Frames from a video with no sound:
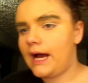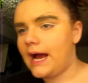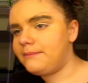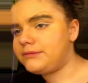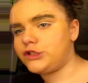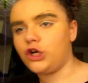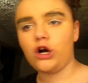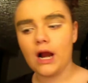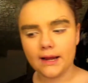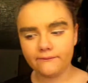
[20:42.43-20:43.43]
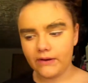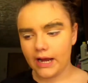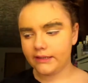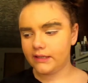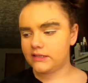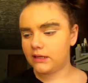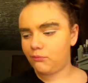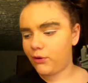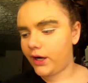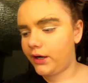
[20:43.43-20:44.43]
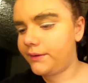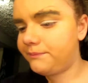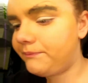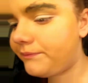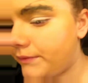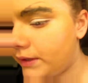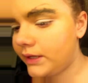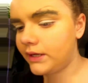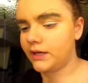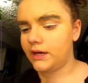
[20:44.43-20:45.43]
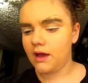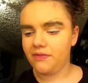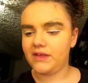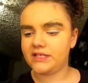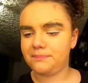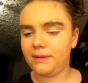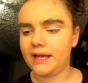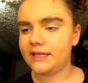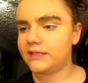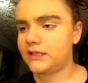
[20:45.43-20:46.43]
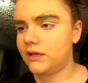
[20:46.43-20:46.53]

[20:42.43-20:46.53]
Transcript: I'm sure I can find it somewhere in this place.